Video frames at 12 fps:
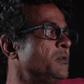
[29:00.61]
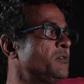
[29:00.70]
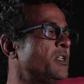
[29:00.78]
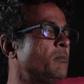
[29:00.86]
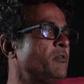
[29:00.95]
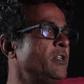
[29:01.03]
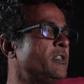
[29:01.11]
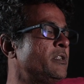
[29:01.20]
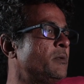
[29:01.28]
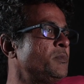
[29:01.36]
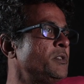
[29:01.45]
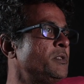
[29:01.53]
Some of the
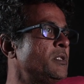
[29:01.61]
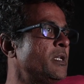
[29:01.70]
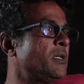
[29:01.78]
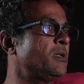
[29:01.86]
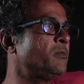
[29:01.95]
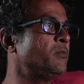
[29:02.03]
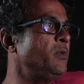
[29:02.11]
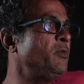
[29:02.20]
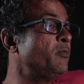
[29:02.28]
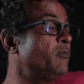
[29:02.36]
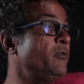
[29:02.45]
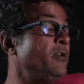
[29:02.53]
assumptions that
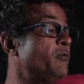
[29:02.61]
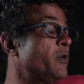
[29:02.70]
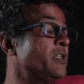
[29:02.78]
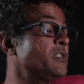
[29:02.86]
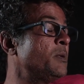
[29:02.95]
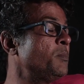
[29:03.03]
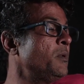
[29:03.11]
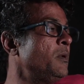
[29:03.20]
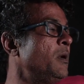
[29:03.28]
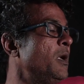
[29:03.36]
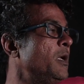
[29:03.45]
we for example,